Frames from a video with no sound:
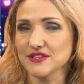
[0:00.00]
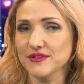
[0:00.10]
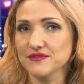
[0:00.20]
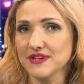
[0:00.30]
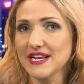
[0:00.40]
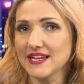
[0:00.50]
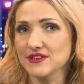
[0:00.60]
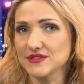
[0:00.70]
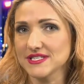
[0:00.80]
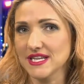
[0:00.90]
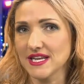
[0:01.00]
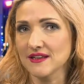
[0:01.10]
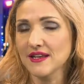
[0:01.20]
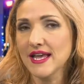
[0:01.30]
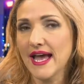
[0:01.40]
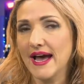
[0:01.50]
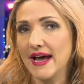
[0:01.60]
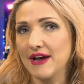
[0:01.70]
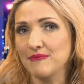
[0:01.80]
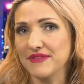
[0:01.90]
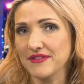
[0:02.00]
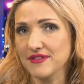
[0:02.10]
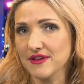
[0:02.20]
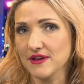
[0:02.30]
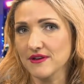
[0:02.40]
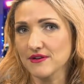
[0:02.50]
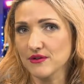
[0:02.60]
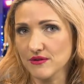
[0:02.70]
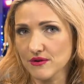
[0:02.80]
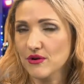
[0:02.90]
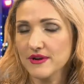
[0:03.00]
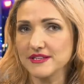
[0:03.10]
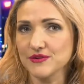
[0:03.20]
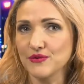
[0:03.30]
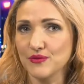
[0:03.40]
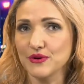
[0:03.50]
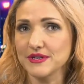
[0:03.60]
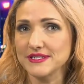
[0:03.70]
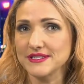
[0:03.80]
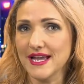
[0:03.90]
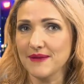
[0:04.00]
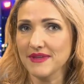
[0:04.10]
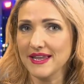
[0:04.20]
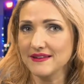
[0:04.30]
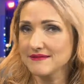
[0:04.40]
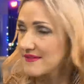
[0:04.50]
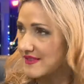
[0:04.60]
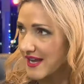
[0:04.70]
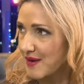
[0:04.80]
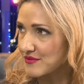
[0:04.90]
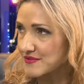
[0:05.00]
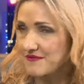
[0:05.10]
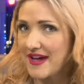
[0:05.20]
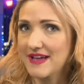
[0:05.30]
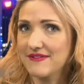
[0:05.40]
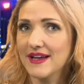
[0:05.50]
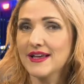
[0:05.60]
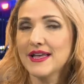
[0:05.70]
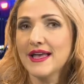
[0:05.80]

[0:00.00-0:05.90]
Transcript: So it's really interesting that the court has awarded in the couple's favour